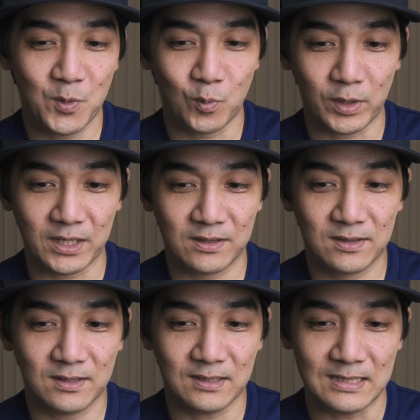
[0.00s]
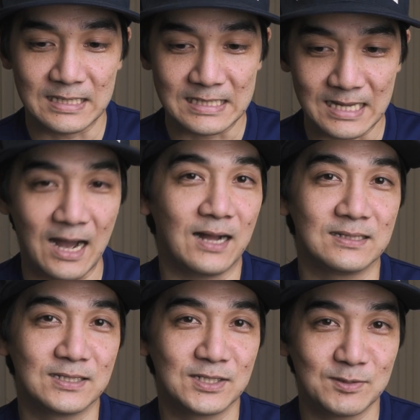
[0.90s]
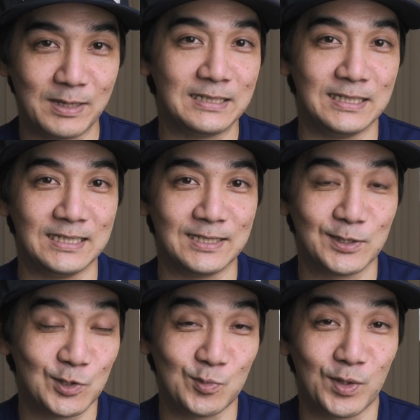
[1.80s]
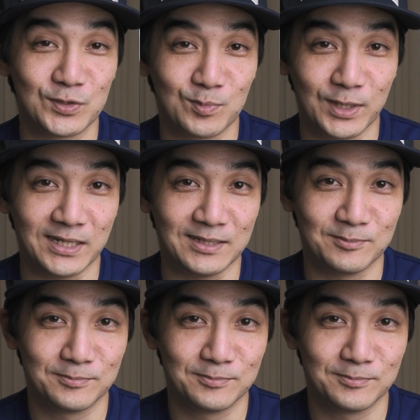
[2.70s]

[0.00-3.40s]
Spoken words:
with not spending too much money.